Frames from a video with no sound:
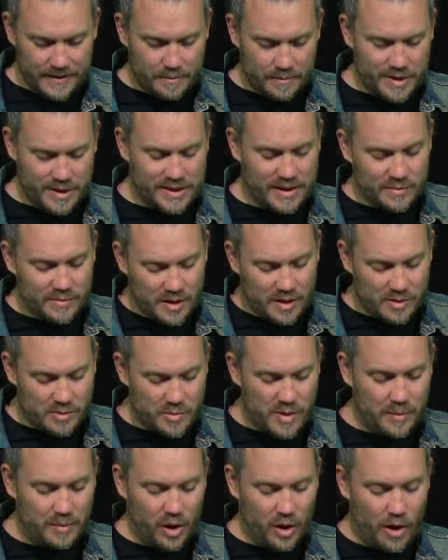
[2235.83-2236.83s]
But sometimes
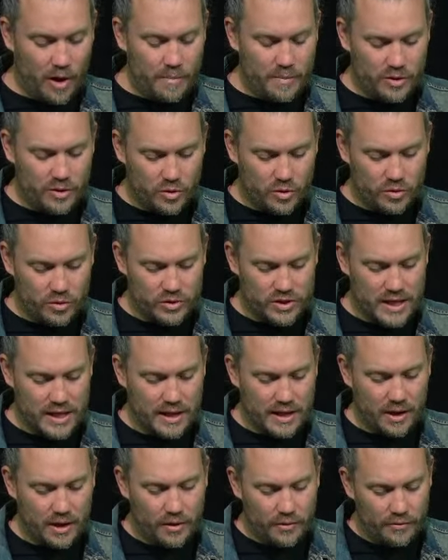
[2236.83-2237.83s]
people open doors that
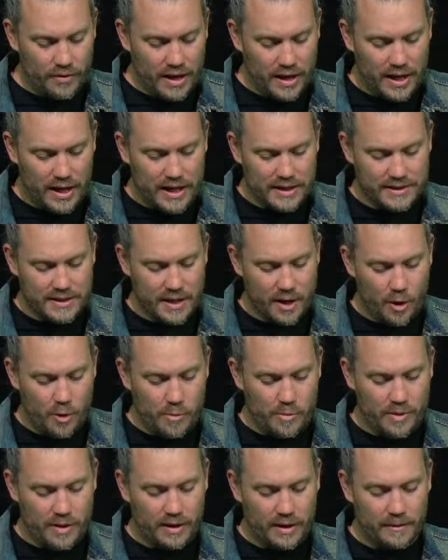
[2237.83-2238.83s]
they don't realize they're
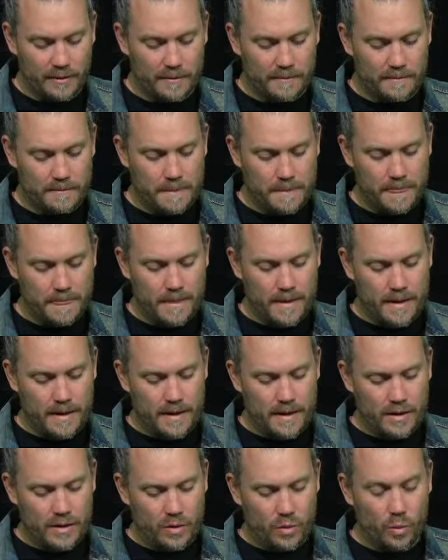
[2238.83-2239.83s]
opening.
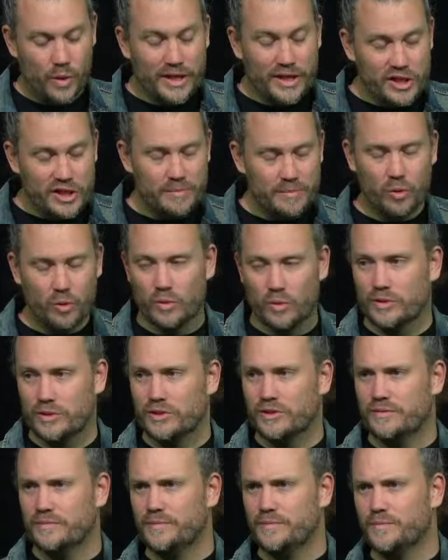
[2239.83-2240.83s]
Ouija
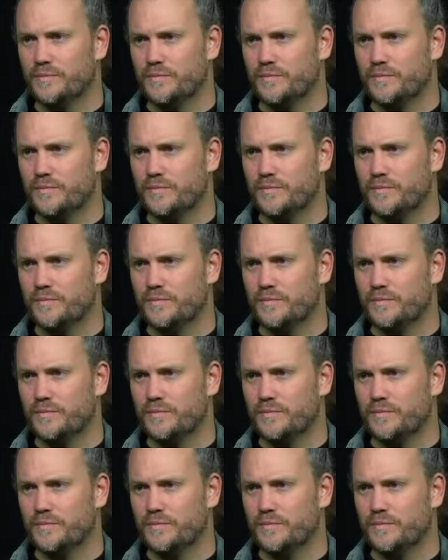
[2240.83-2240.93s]
boards.